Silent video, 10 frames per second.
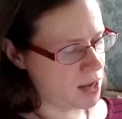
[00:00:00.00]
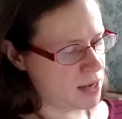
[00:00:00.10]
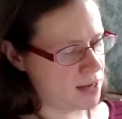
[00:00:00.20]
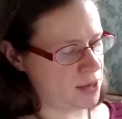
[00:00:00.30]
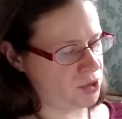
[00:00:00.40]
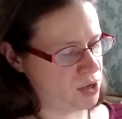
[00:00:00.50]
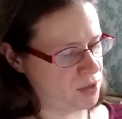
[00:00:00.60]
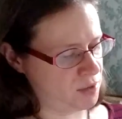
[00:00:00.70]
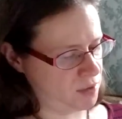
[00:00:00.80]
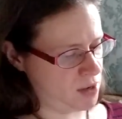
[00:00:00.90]
he had
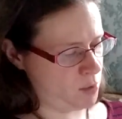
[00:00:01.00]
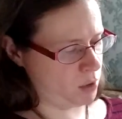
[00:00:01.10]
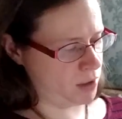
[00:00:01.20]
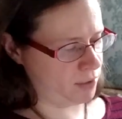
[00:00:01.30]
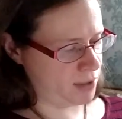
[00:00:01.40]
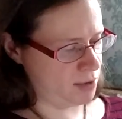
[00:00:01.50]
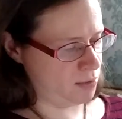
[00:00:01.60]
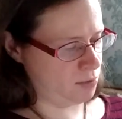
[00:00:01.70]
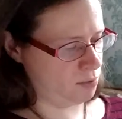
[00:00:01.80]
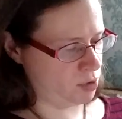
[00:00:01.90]
changed his name whenever
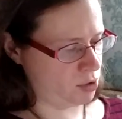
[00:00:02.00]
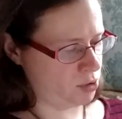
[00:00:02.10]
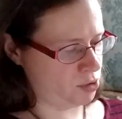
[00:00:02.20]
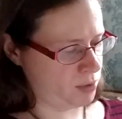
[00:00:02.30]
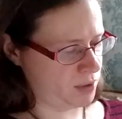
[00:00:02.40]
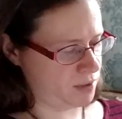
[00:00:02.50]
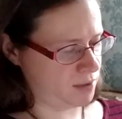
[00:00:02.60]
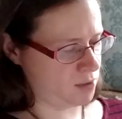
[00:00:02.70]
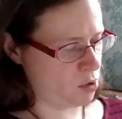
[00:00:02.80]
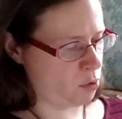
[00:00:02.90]
he returned to
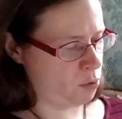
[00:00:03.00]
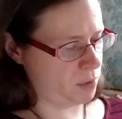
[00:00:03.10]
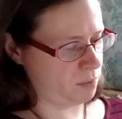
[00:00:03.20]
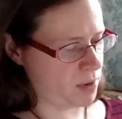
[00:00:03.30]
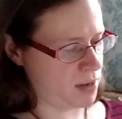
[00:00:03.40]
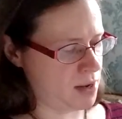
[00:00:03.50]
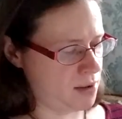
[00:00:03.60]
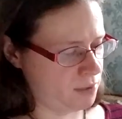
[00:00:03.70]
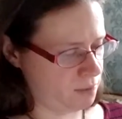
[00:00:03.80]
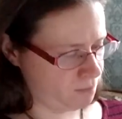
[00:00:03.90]
his home in
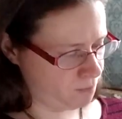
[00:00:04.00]
Bayhaven.